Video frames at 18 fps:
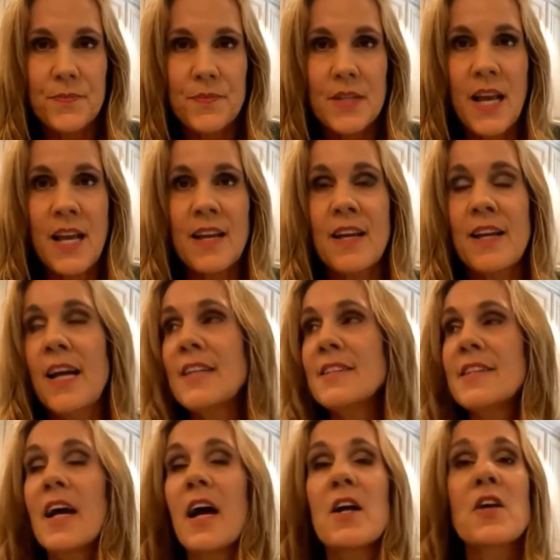And can I
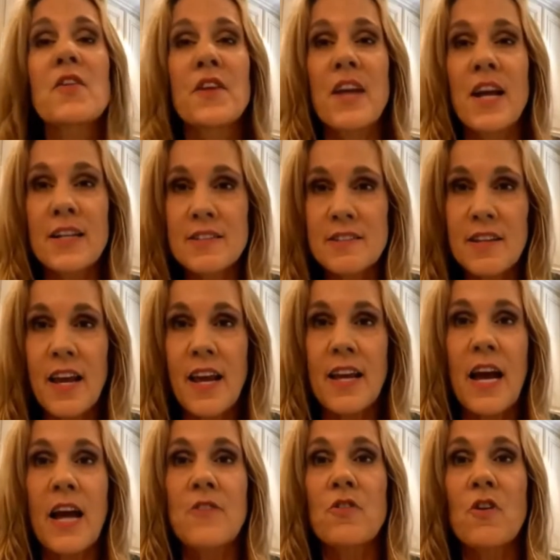tell you, the next
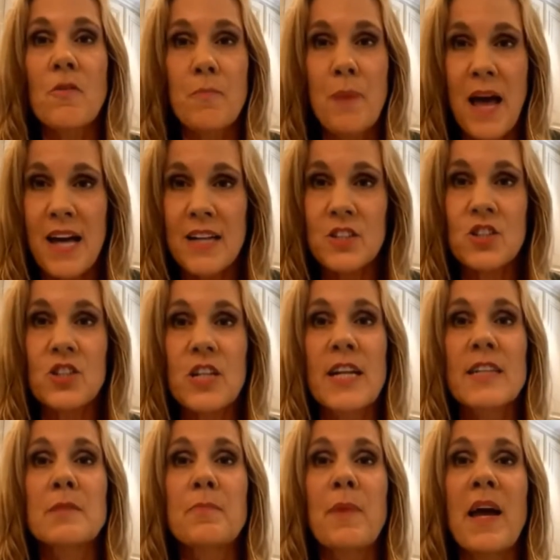day I drove back to
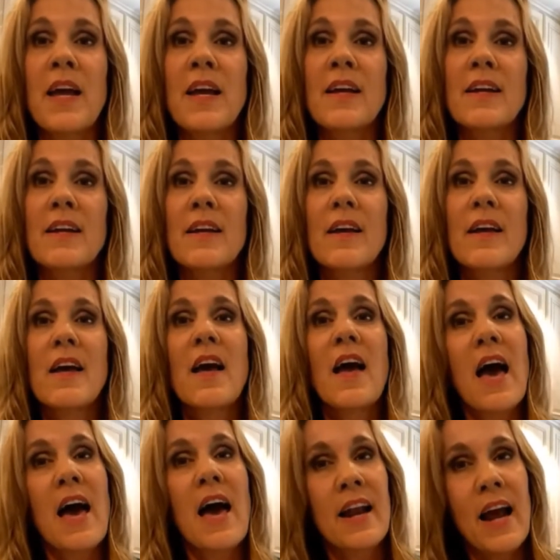Chase Bank
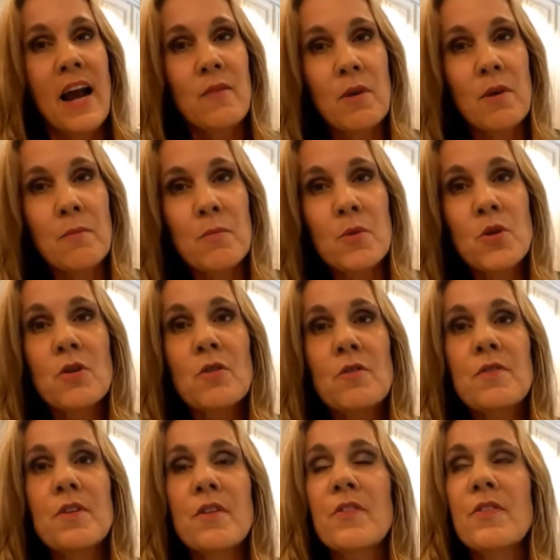and I
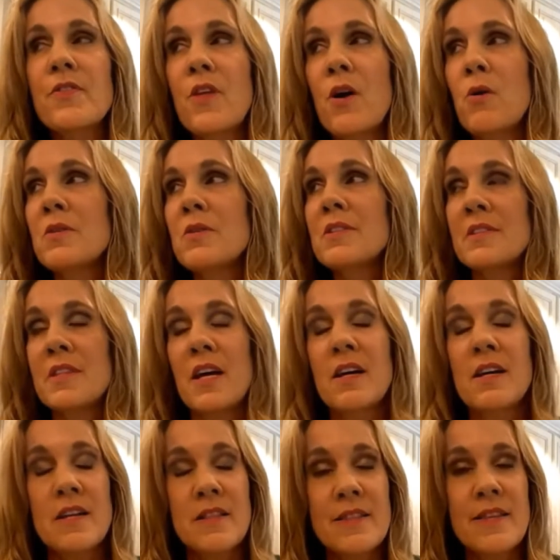removed the
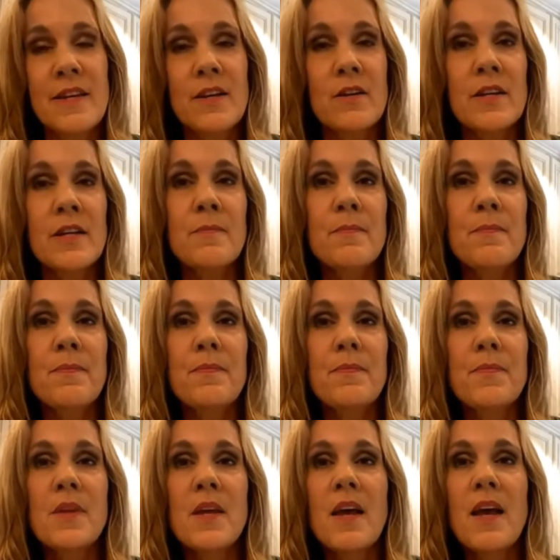Ethereum
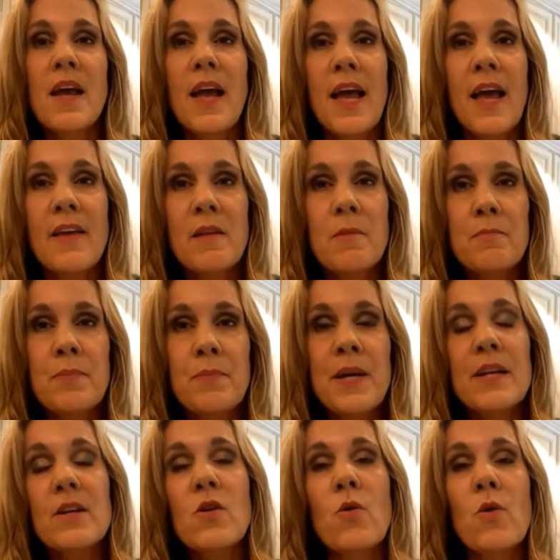and the
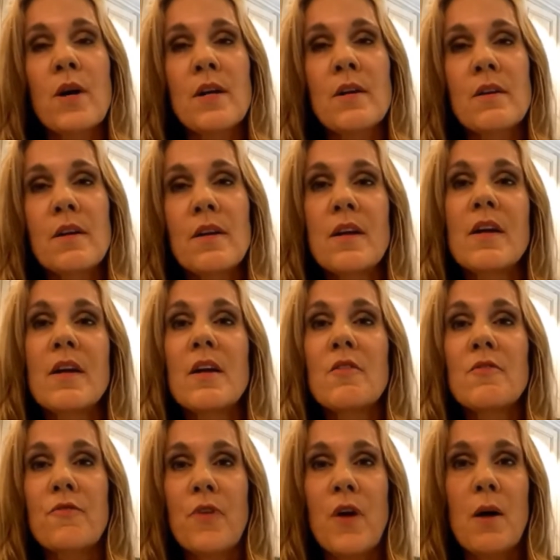Bitcoin
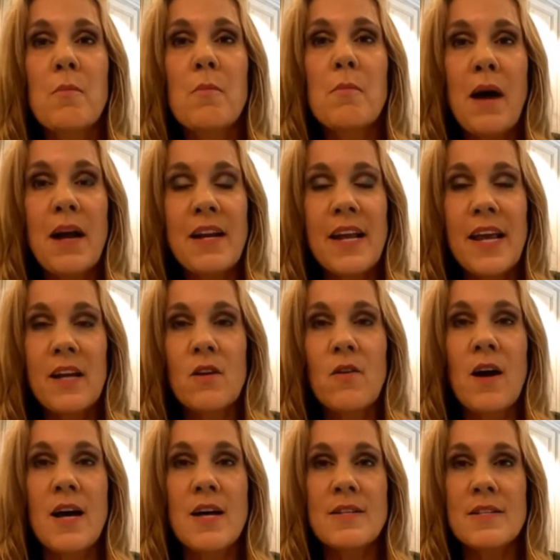from my Nano
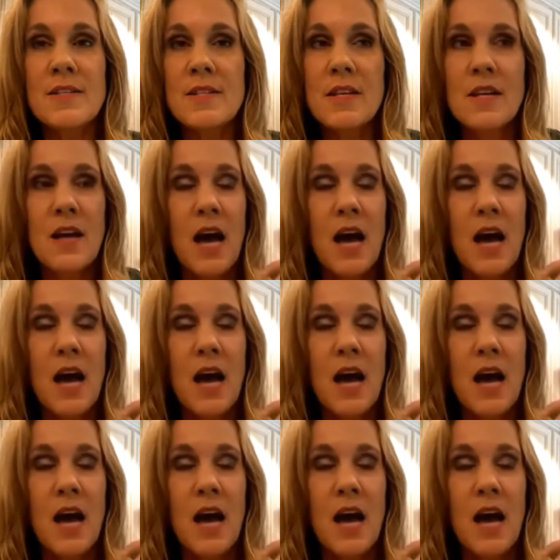S.